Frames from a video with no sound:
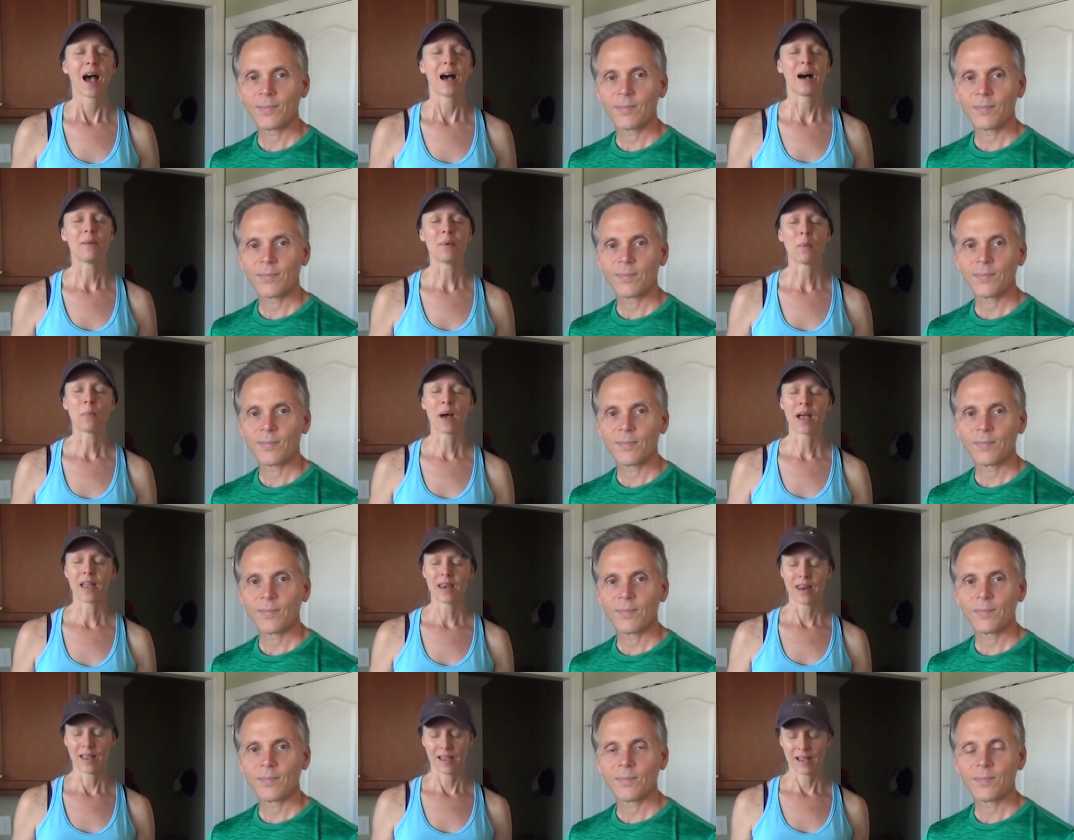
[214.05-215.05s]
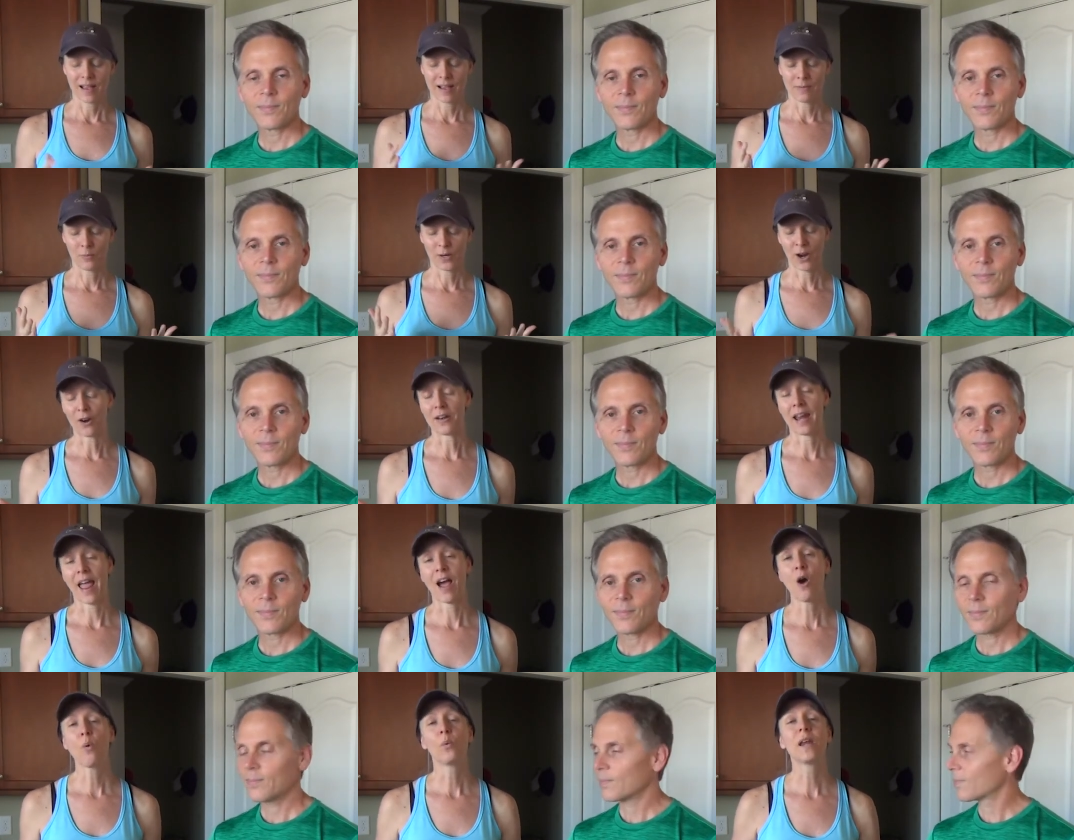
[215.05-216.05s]
Speaker 1: um, but uh, we aren't
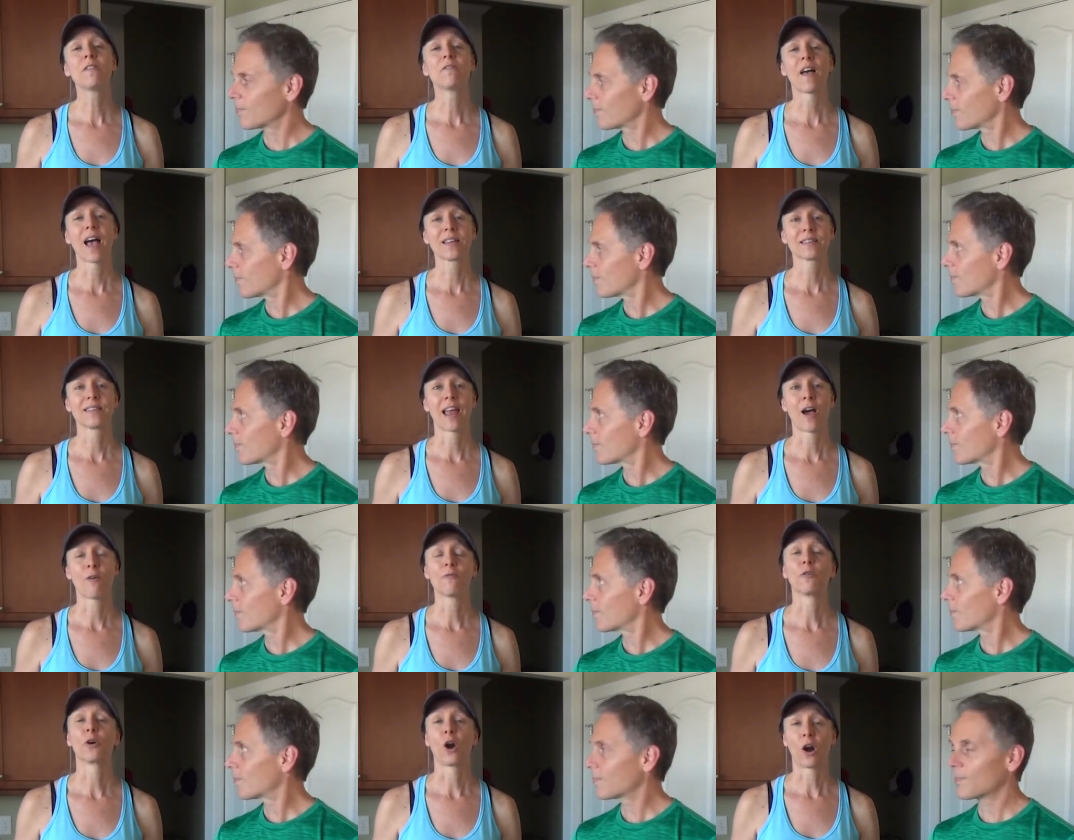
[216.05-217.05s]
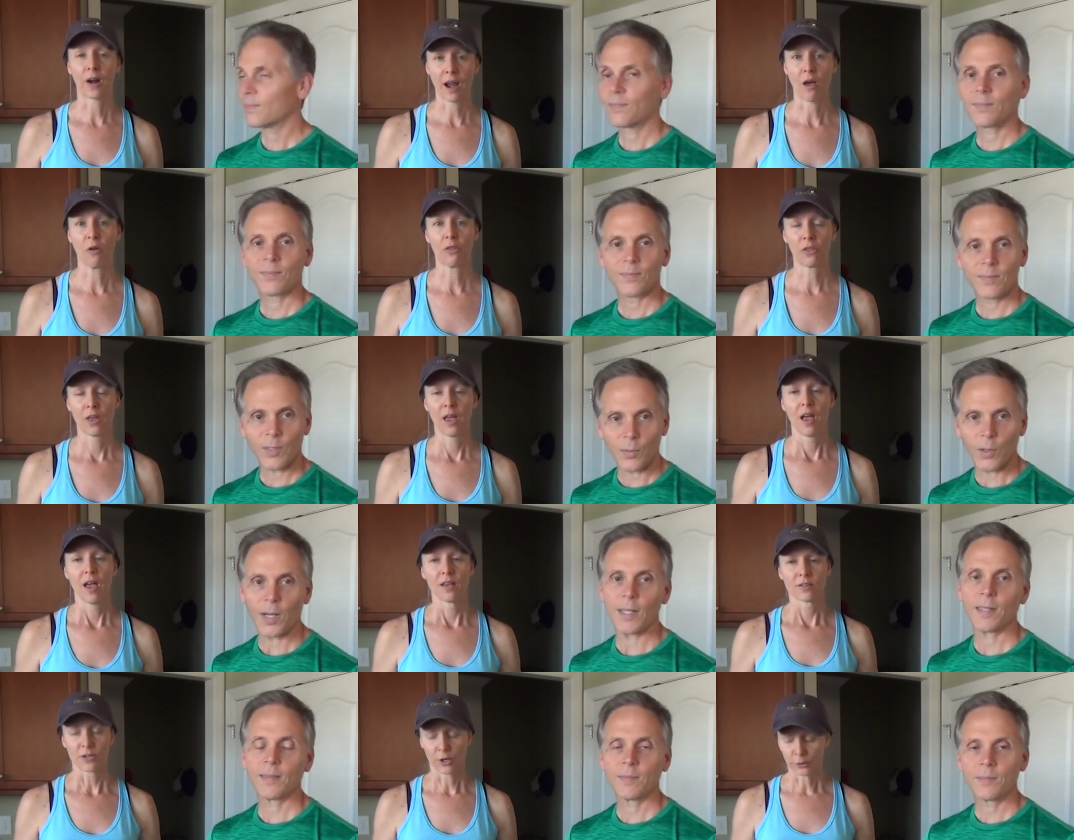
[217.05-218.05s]
now. We fast now for our health.
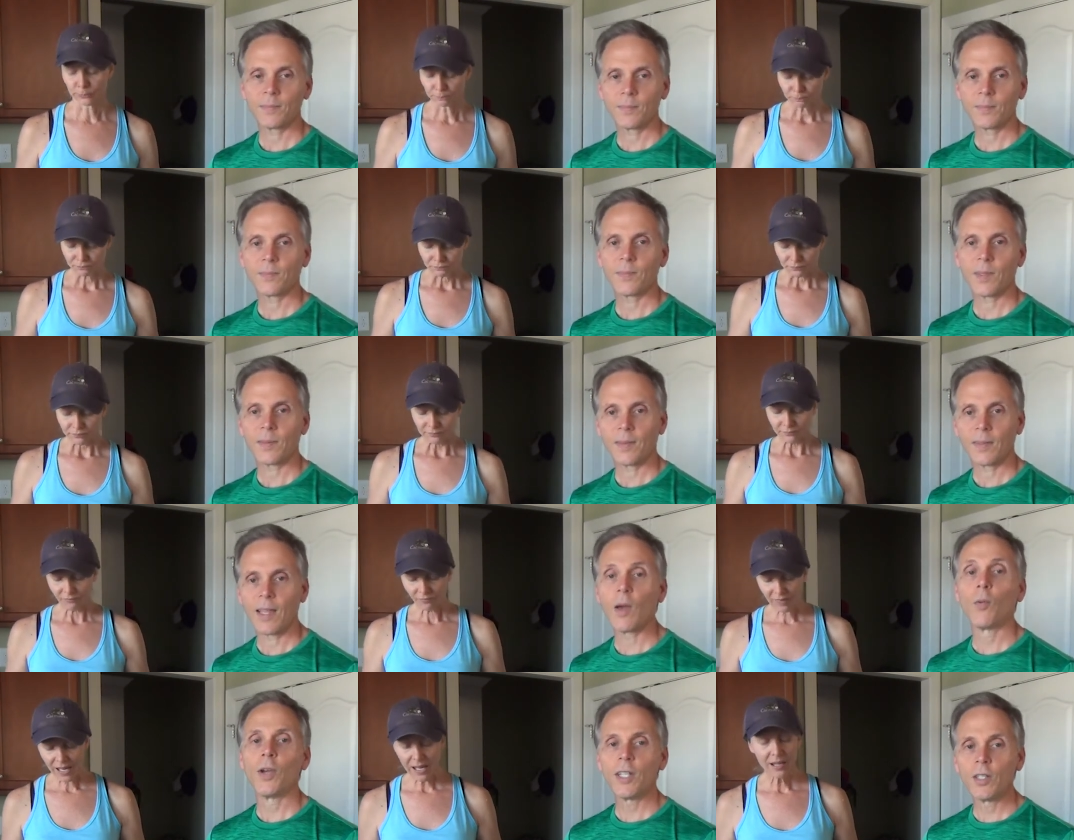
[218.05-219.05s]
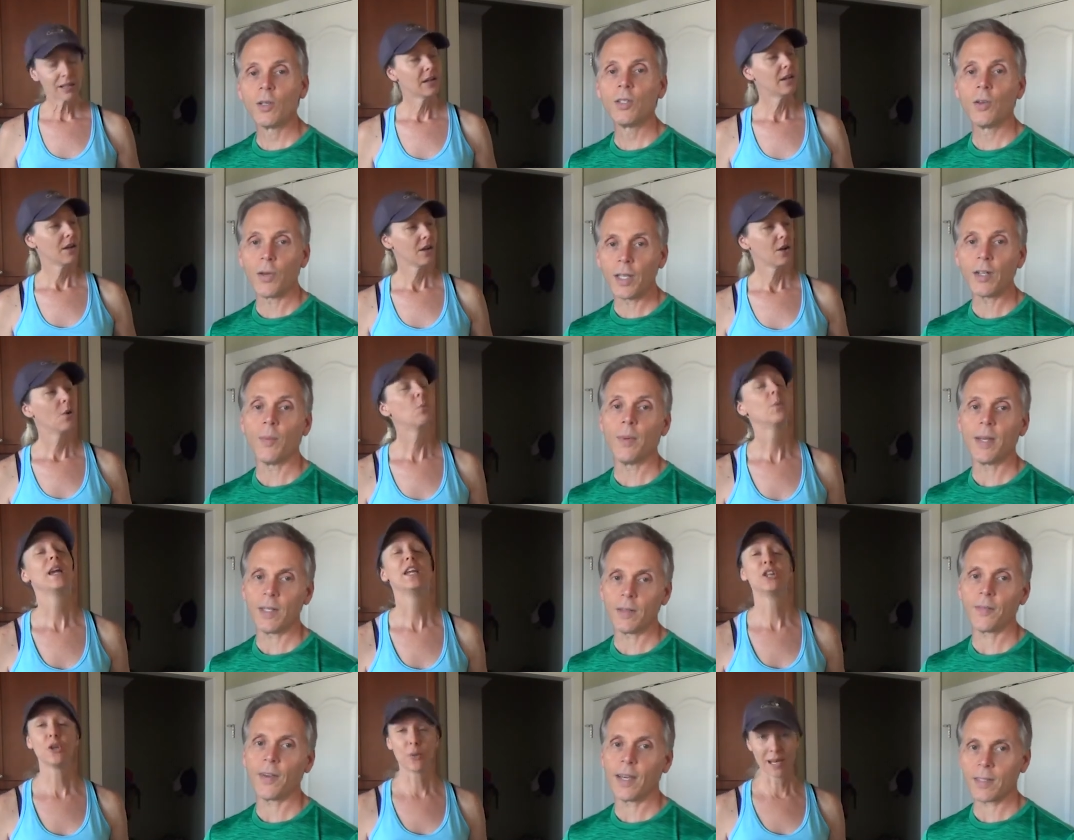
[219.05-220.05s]
Right. So
Speaker 2: and we do do intermittent.
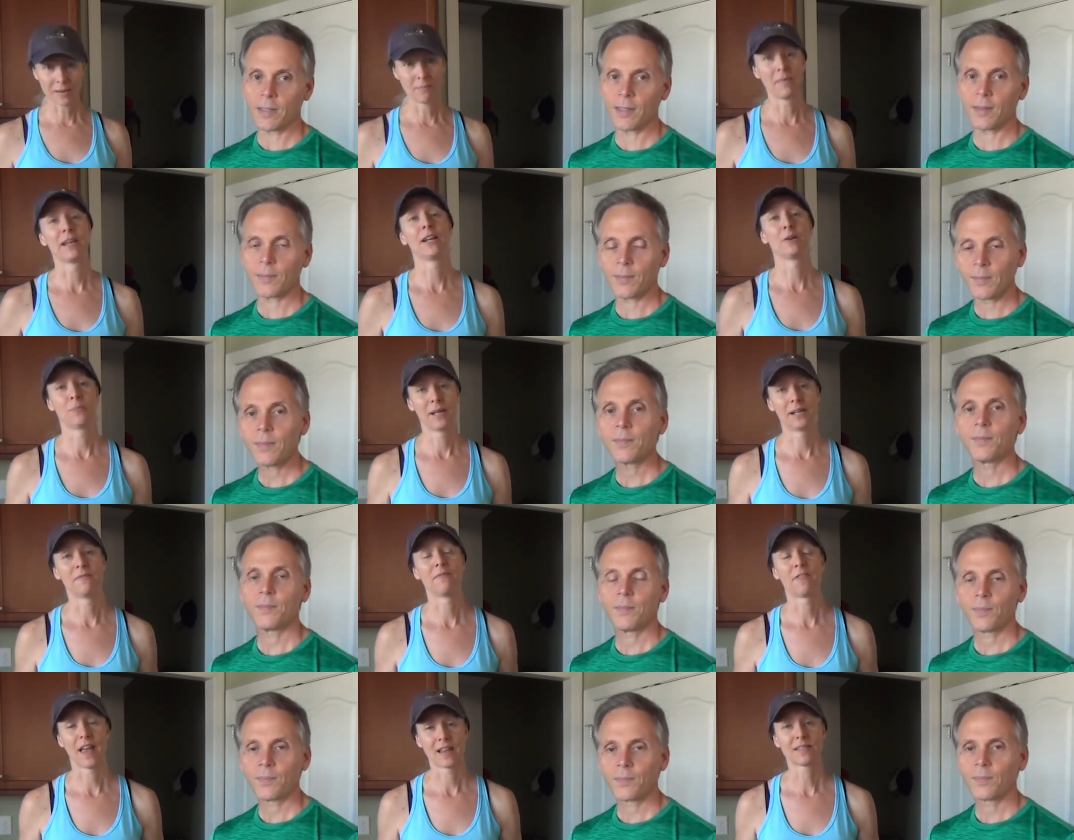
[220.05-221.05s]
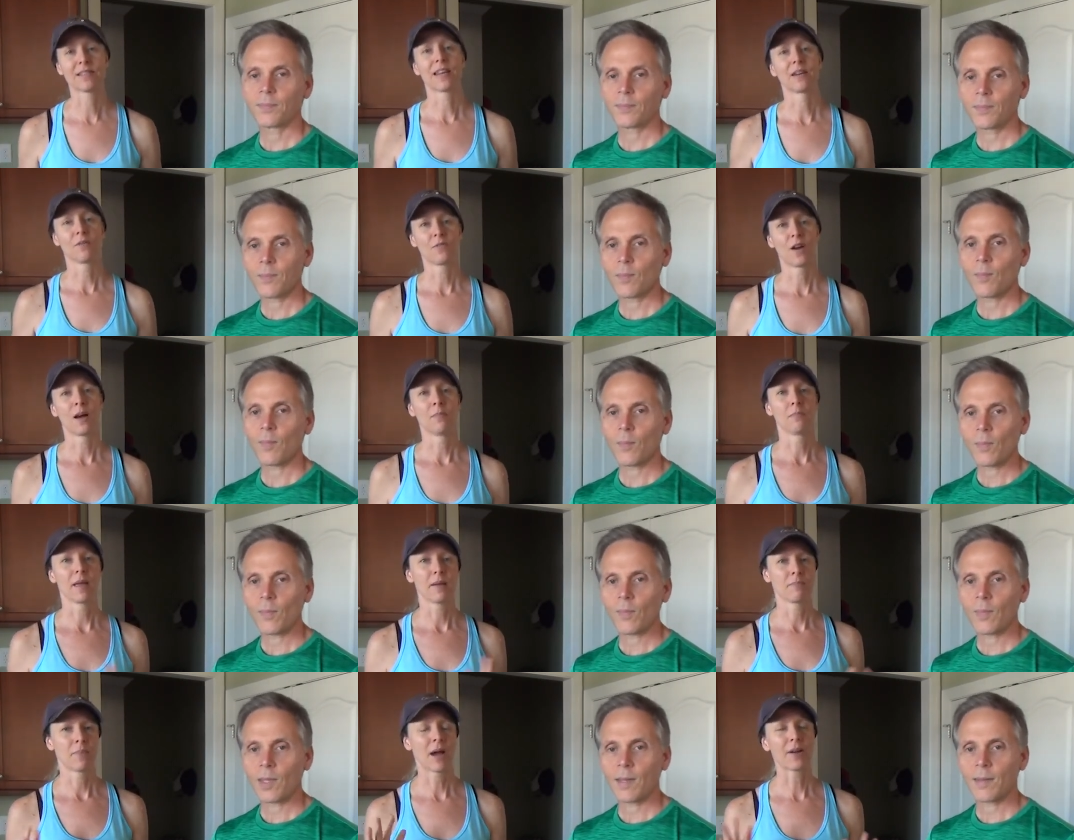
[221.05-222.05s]
We
Speaker 1: do fasting. intermittent fasting, um,
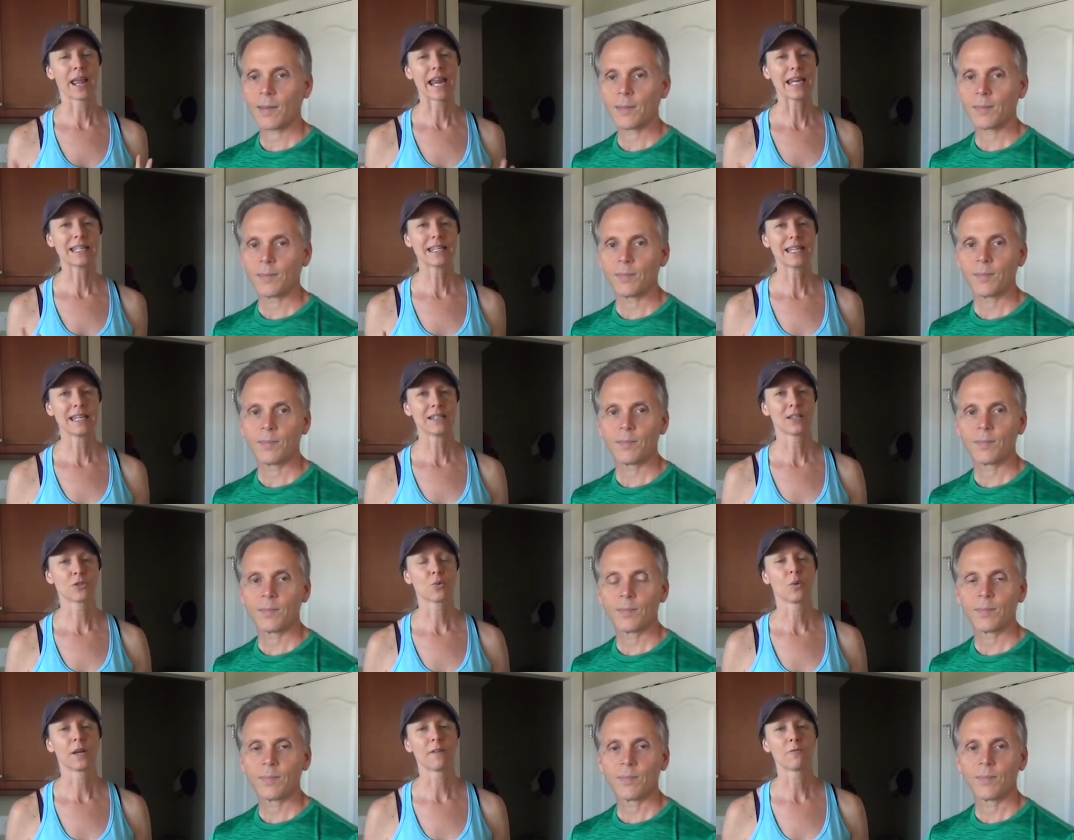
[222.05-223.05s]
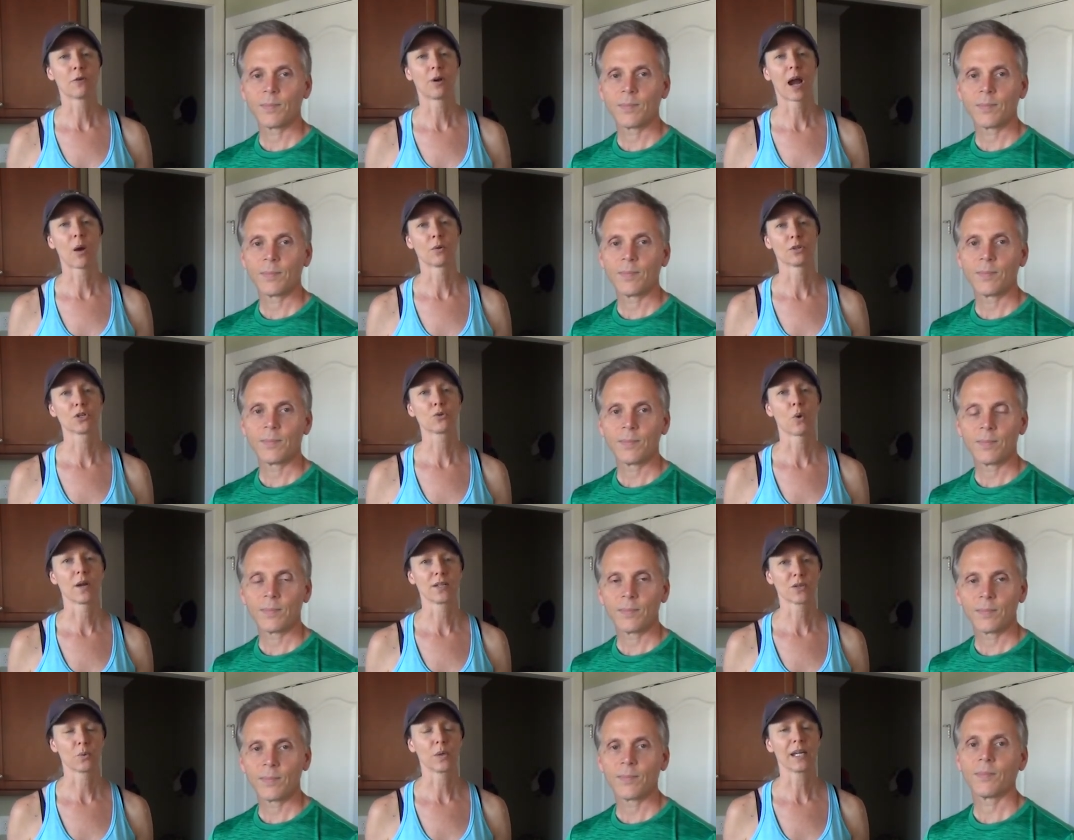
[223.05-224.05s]
about eighteen to twenty-four hours
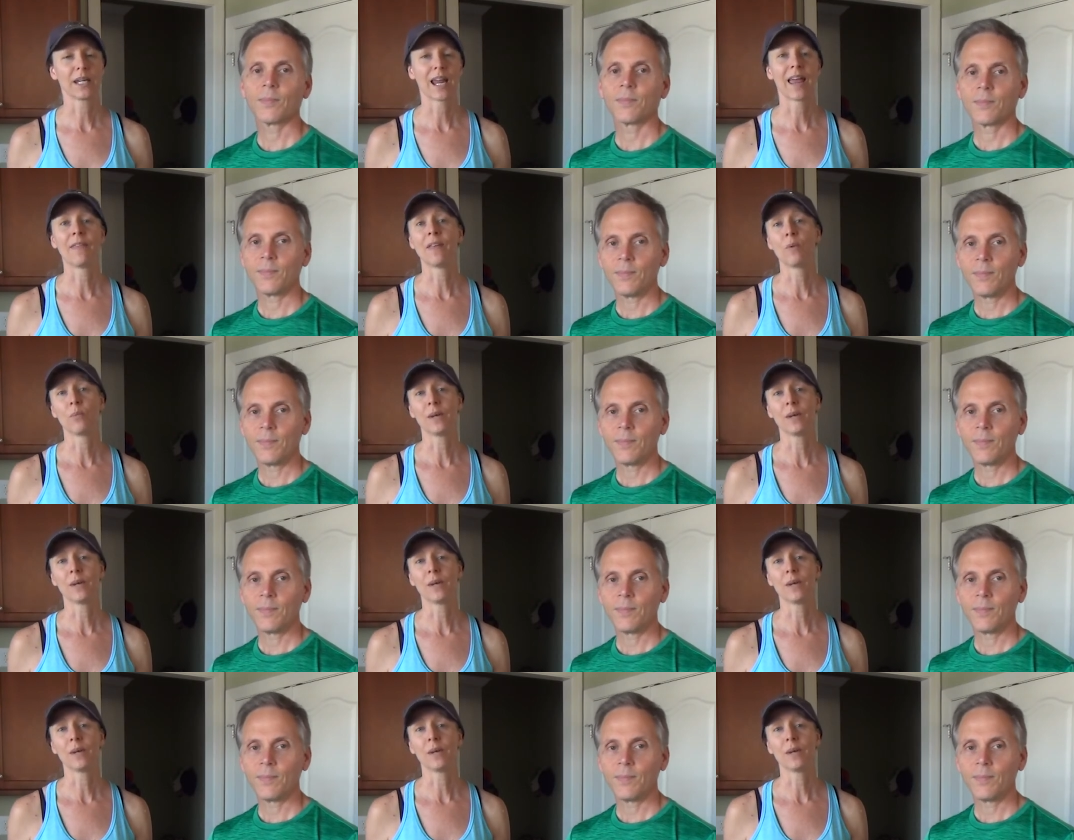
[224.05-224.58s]
twice a week, and then